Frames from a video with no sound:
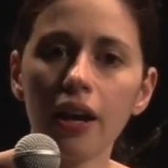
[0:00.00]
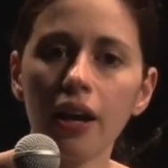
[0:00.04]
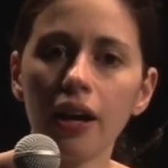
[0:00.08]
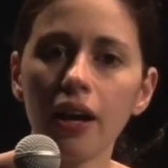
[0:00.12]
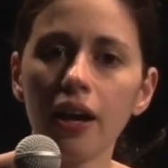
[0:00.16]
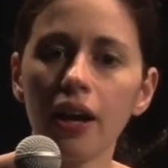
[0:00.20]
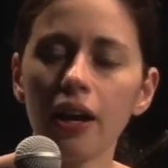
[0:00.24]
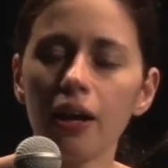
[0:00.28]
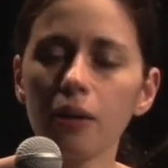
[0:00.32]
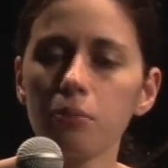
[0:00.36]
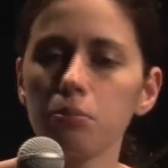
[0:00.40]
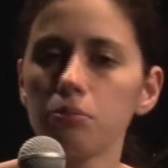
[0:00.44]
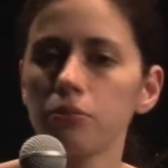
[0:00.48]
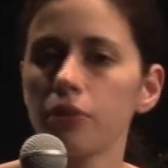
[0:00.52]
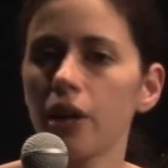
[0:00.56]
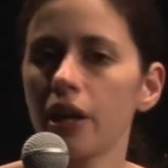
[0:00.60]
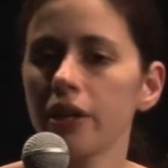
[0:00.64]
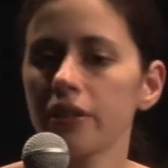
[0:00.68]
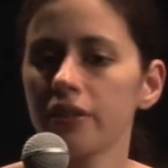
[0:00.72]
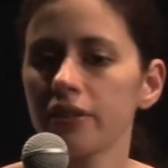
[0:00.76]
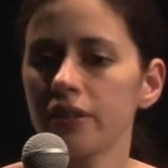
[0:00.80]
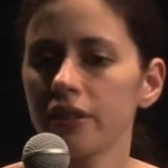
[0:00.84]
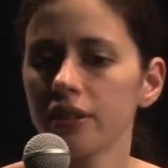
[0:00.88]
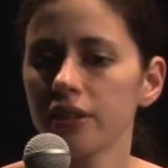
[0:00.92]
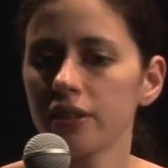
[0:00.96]
I
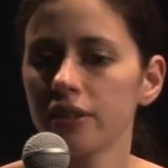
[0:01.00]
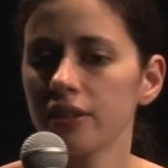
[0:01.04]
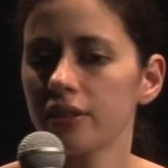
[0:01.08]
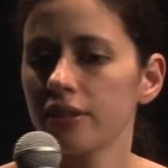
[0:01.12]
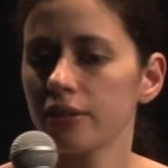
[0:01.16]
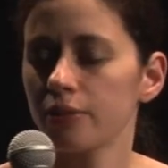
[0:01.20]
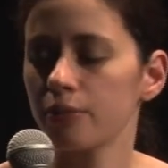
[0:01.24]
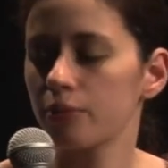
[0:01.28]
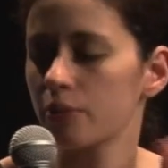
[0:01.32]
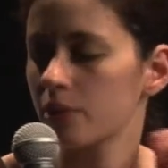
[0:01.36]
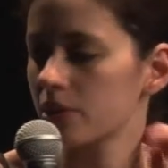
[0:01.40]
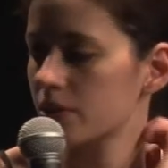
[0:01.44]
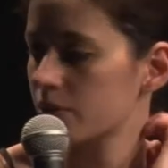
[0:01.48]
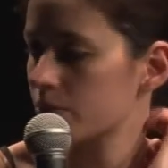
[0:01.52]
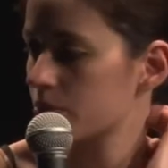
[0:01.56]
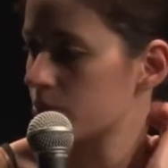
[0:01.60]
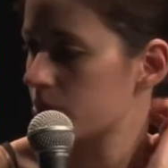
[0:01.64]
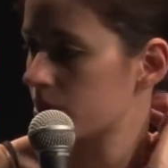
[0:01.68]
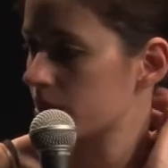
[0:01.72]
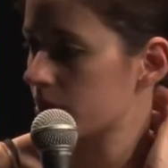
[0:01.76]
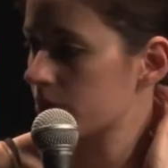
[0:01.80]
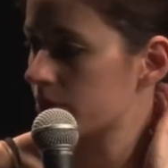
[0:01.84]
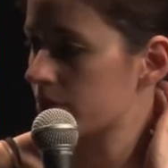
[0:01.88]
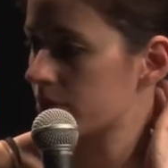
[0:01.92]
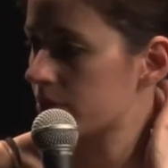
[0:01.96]
think
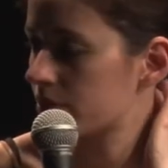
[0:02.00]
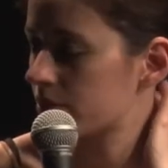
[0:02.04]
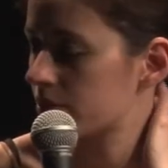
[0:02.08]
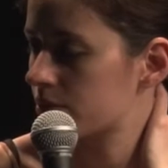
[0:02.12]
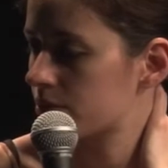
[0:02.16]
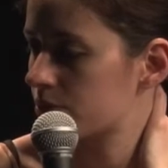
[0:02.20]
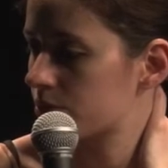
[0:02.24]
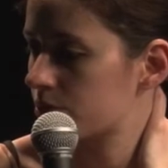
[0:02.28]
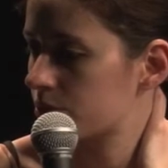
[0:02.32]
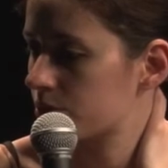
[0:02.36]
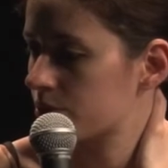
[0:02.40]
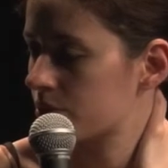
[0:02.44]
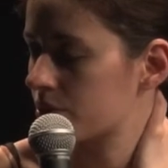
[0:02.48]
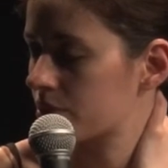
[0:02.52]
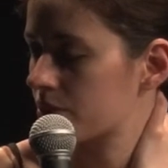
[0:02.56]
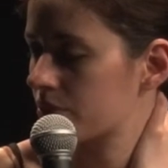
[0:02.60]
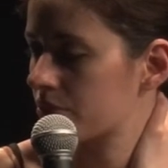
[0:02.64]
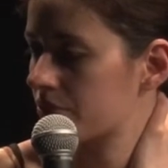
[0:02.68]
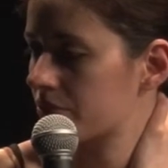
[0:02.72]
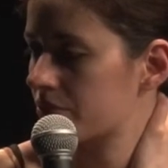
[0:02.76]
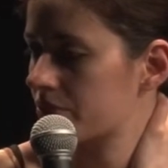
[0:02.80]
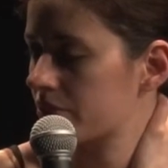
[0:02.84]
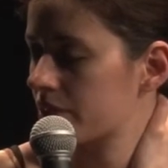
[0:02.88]
what sort of